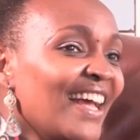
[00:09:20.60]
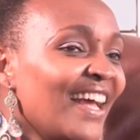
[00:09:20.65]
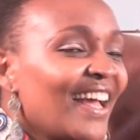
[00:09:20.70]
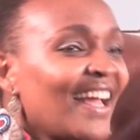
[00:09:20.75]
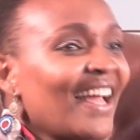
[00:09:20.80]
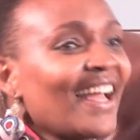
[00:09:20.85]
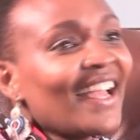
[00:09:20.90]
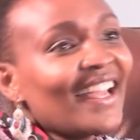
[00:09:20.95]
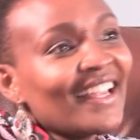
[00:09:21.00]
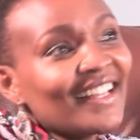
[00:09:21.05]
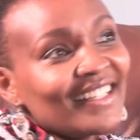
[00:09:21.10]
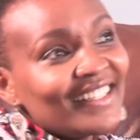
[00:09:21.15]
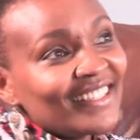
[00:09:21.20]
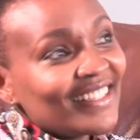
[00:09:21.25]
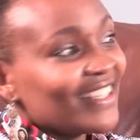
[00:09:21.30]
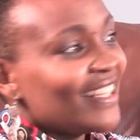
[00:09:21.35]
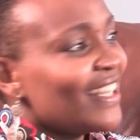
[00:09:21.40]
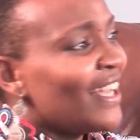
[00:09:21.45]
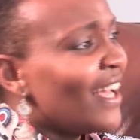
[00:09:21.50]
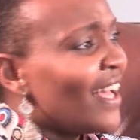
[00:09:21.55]
And there
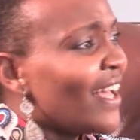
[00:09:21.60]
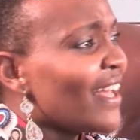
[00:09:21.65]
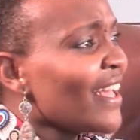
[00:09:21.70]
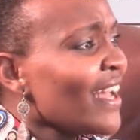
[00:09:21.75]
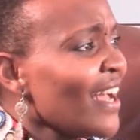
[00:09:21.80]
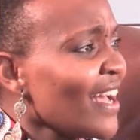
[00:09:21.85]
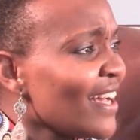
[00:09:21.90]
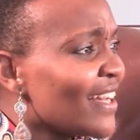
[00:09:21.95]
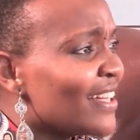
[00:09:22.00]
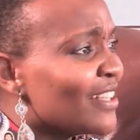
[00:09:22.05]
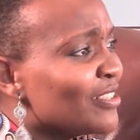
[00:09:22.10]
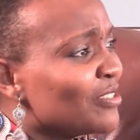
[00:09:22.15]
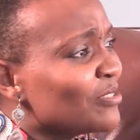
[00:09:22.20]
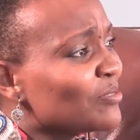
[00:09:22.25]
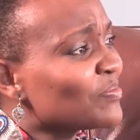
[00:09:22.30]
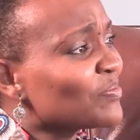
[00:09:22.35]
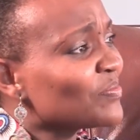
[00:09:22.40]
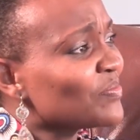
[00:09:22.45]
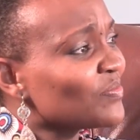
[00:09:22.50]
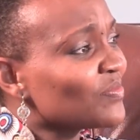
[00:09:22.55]
you are. And then you had one
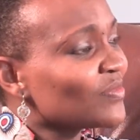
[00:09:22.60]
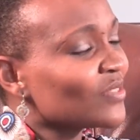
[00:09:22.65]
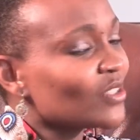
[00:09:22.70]
baby.